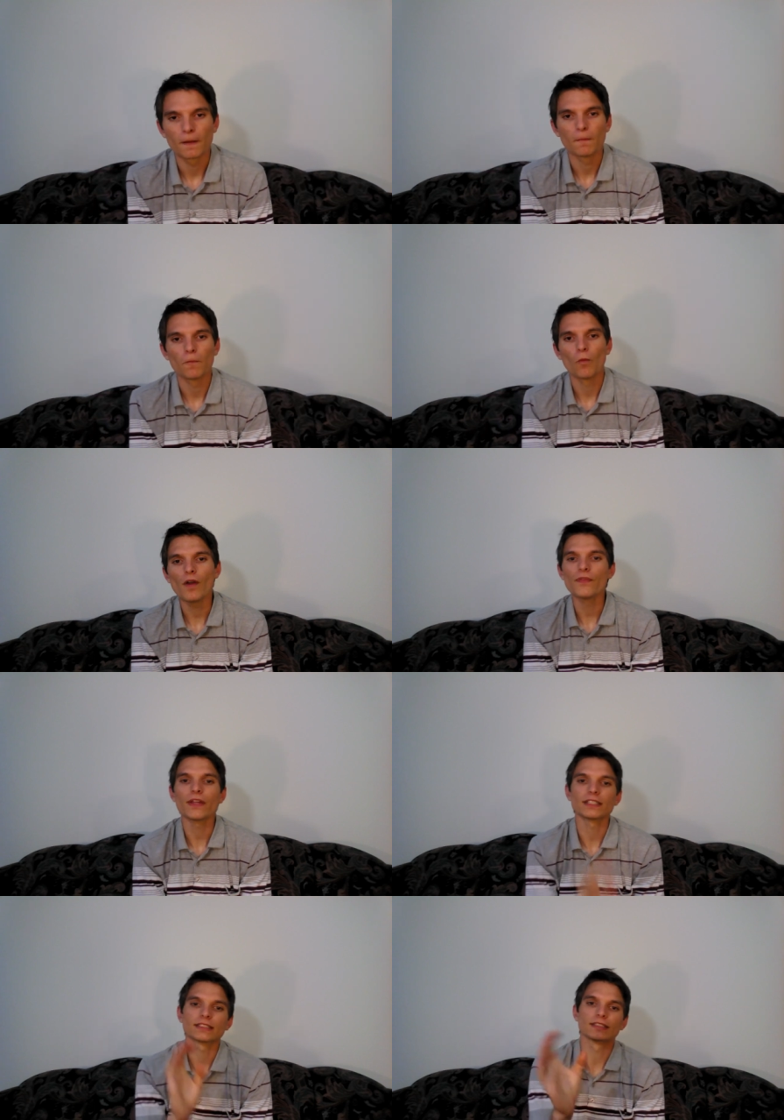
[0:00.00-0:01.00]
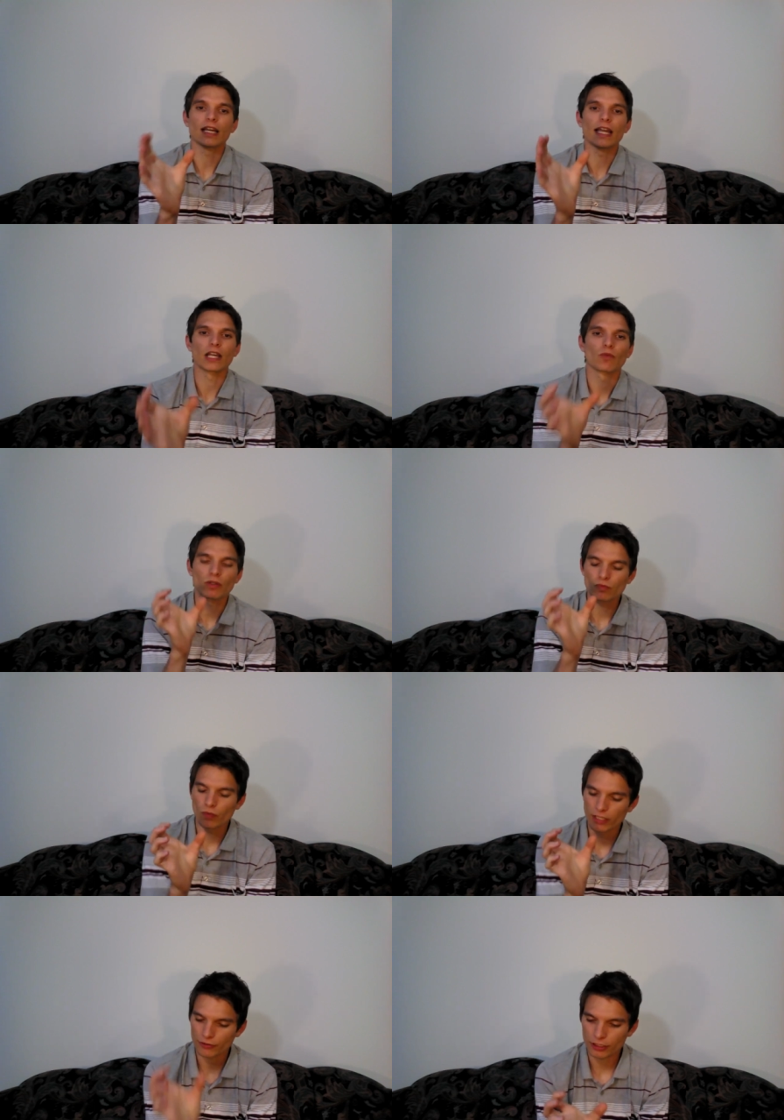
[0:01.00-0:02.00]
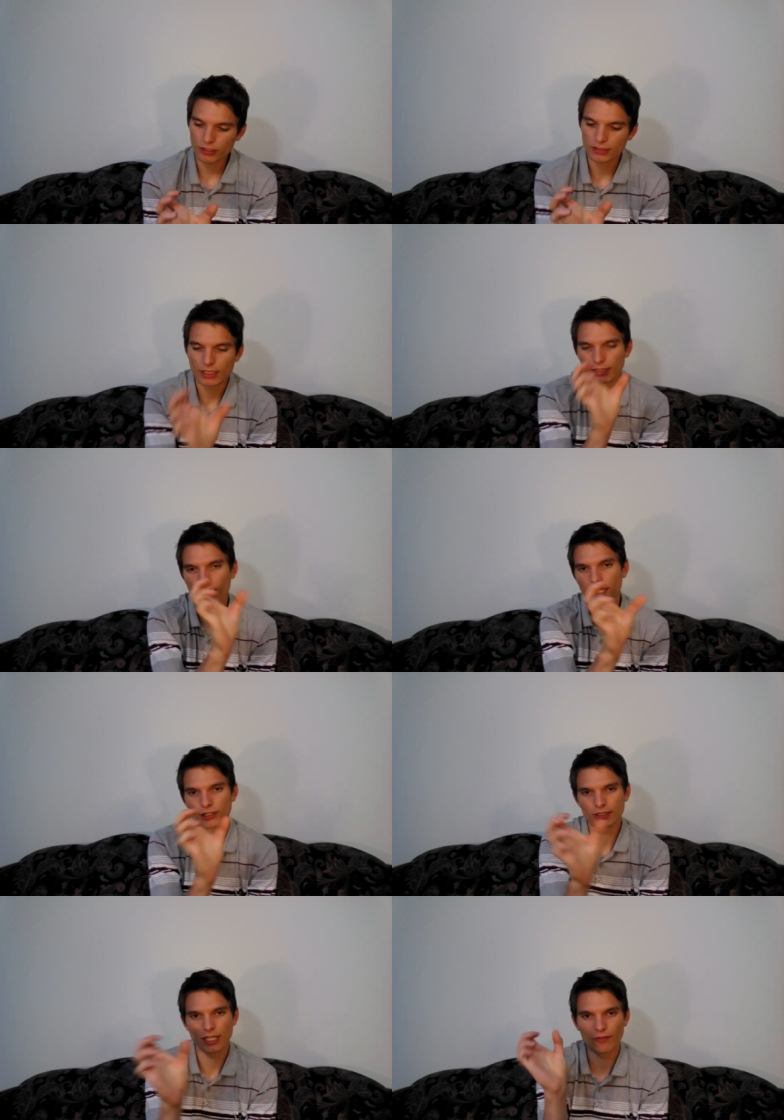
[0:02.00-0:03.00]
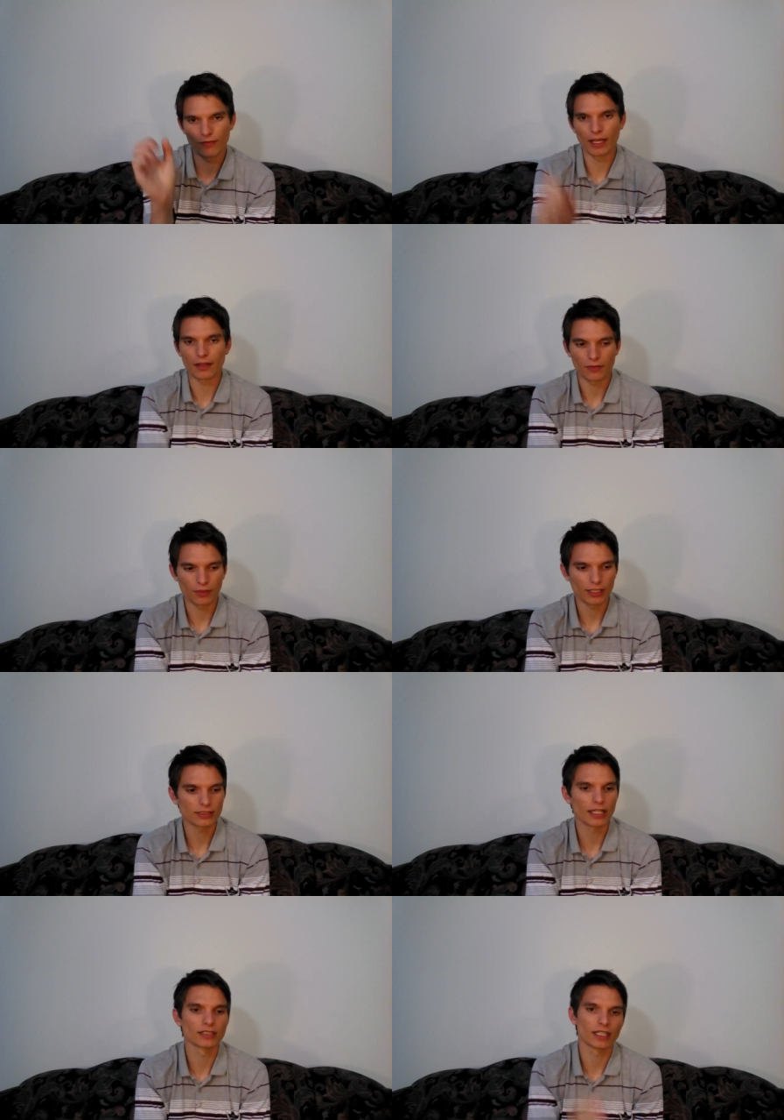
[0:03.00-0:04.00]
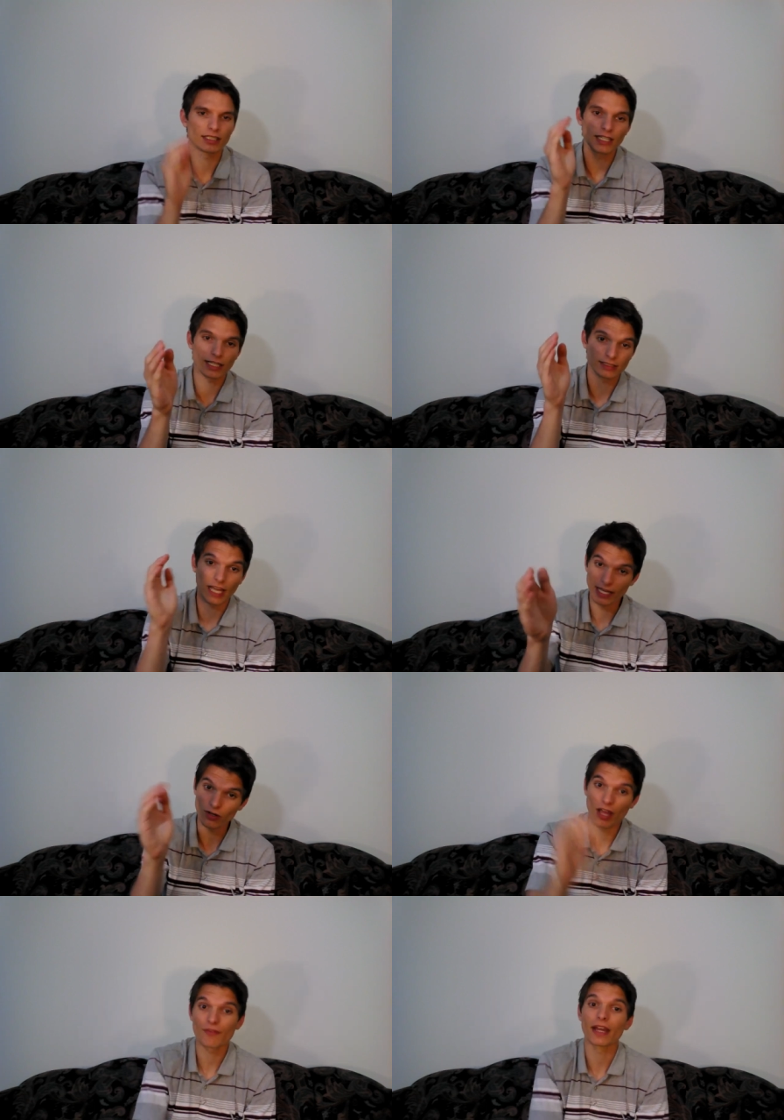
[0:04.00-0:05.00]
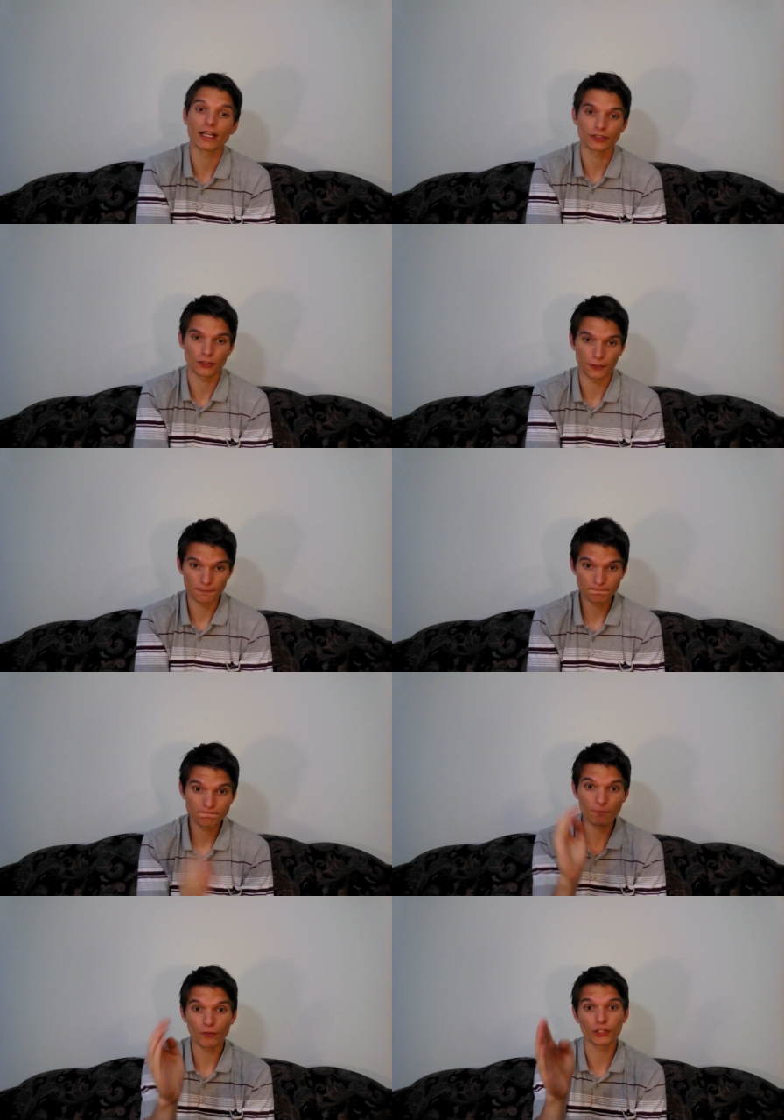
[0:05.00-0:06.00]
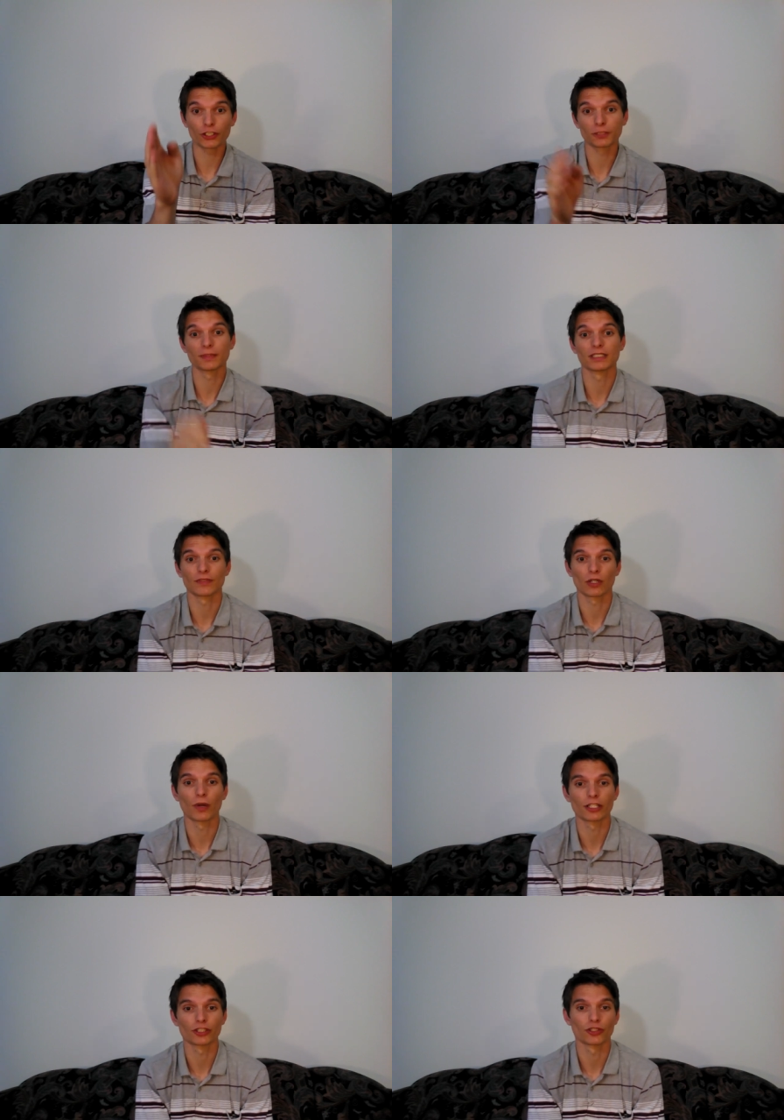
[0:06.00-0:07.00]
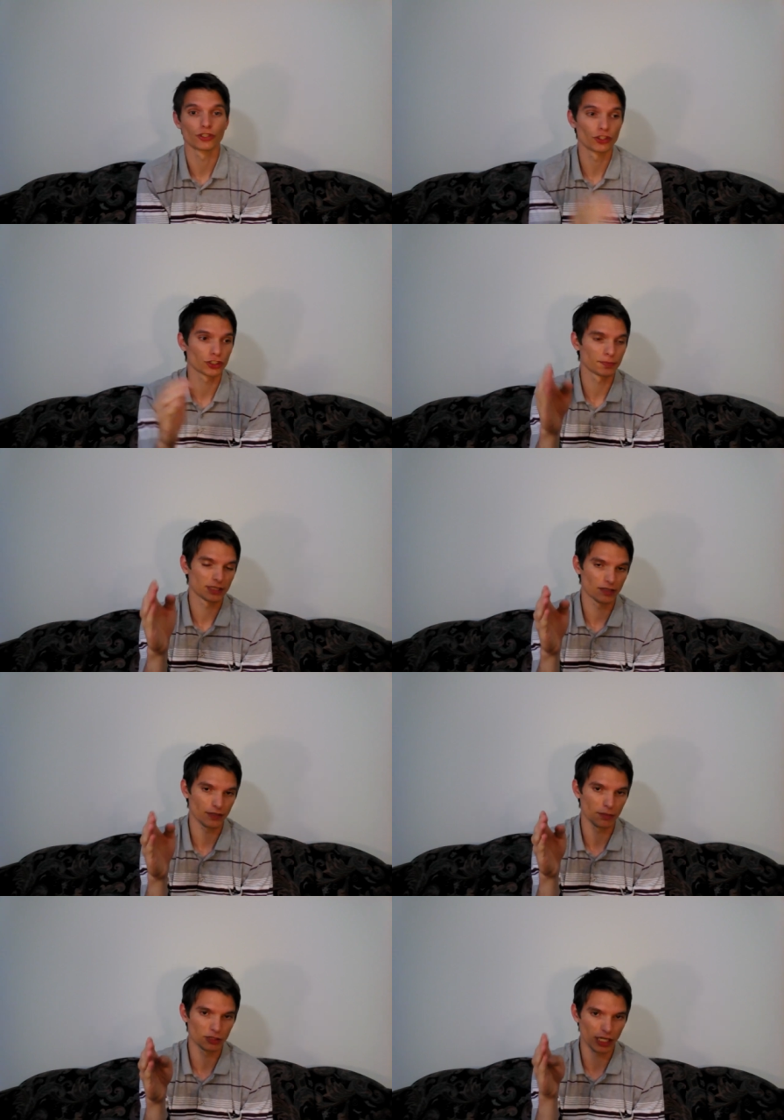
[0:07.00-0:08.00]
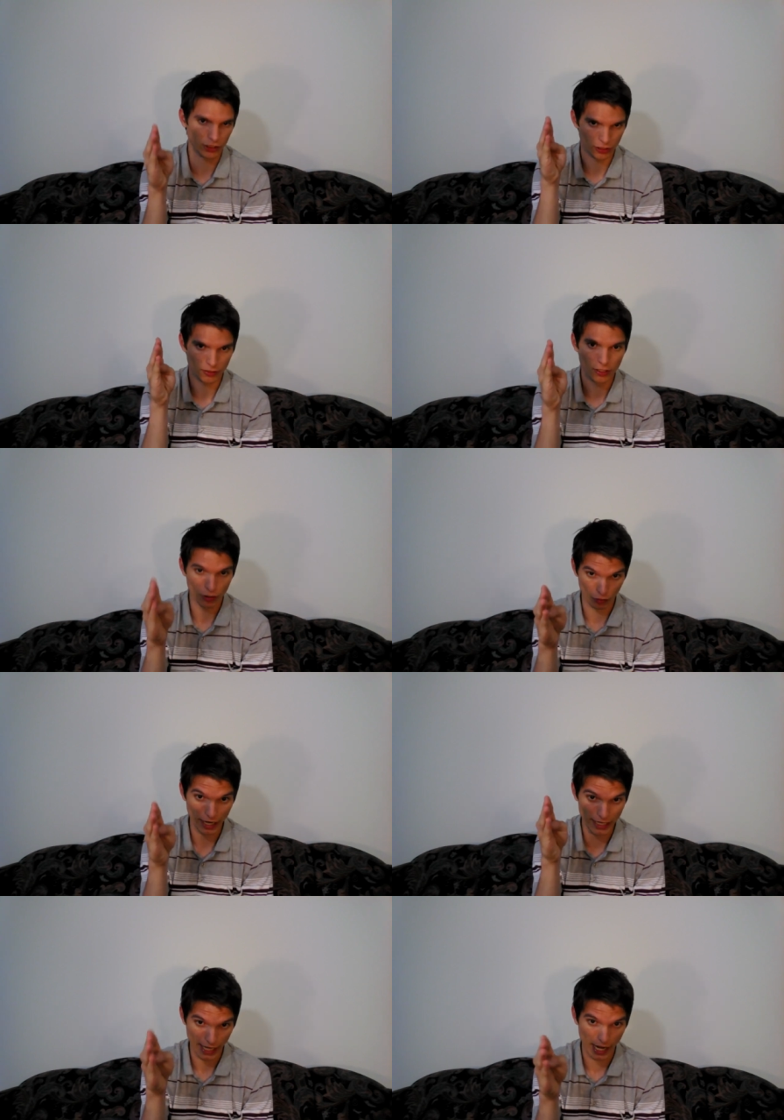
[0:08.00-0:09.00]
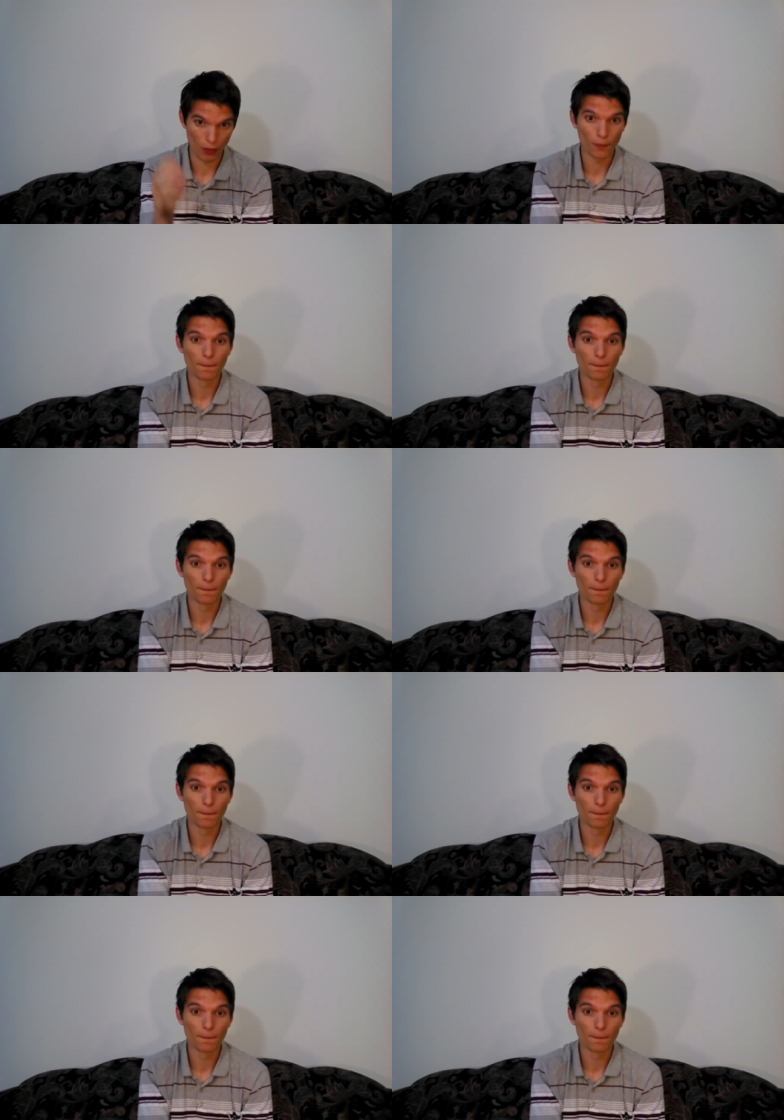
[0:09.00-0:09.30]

What that's saying, when, when a Christian says, I just have faith, what that's saying is like, yes, I don't have an answer for your specific question or your specific objection right now.